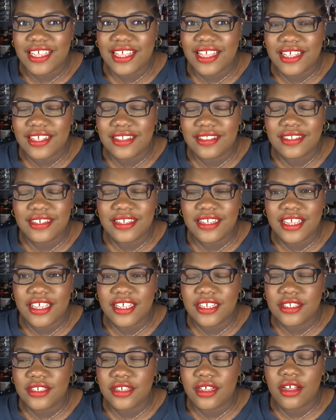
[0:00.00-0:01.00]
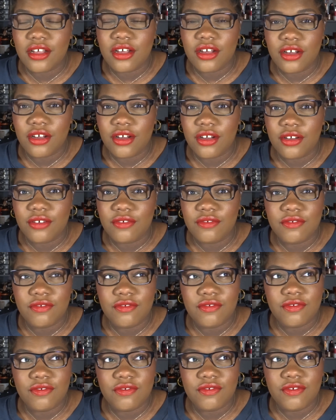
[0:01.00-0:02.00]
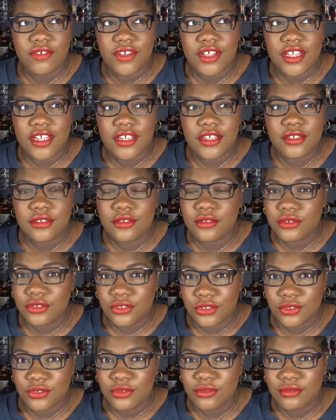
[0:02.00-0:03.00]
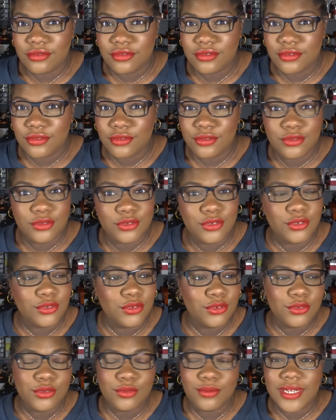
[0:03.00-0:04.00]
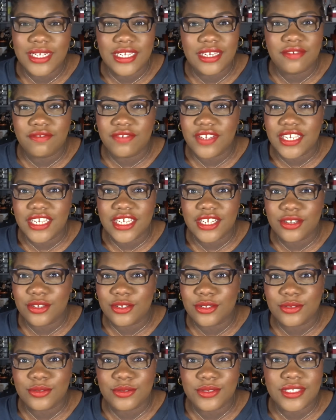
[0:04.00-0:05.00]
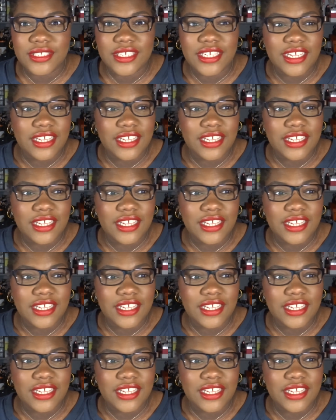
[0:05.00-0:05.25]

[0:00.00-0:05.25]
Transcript: at the end of June. Too many videos,